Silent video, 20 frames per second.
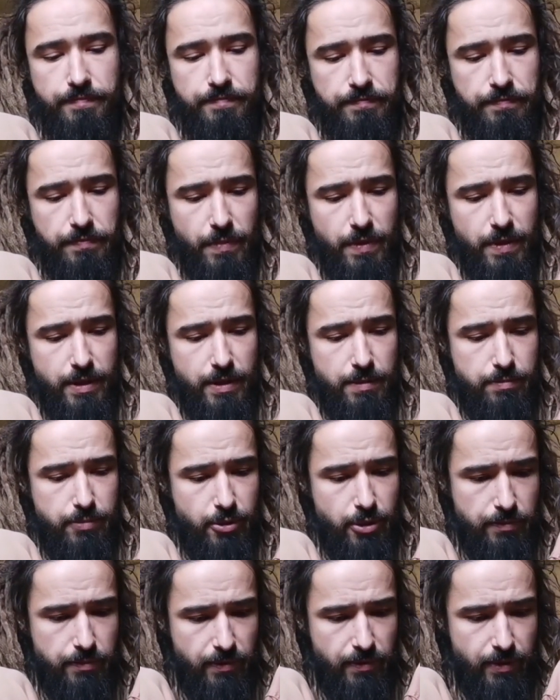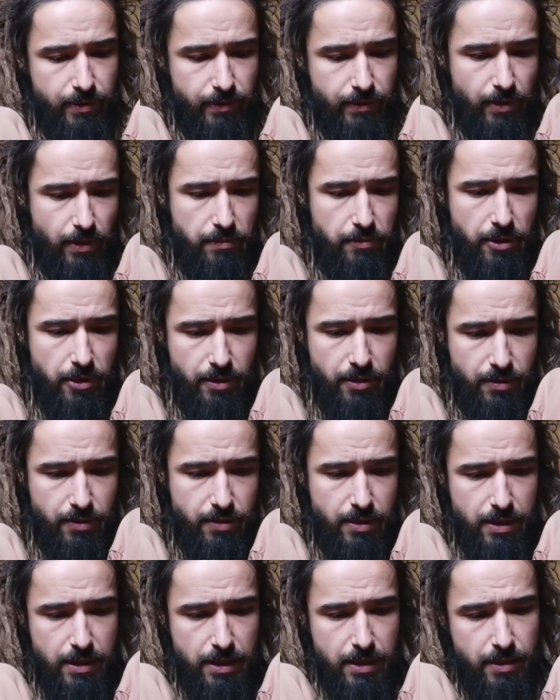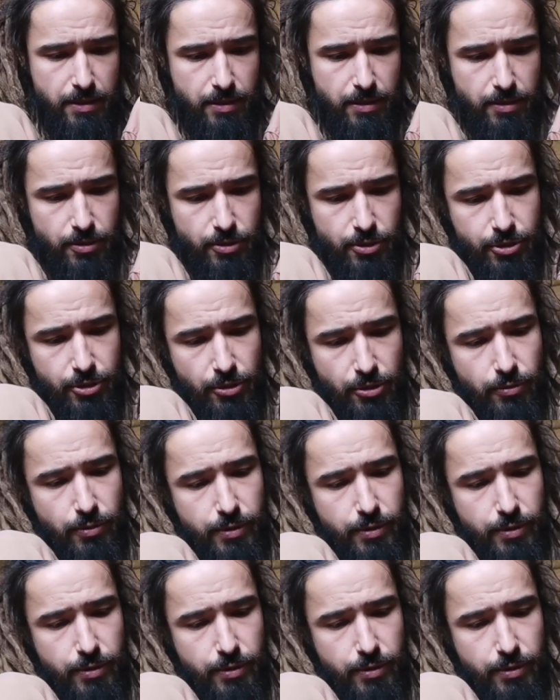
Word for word: I can show it close up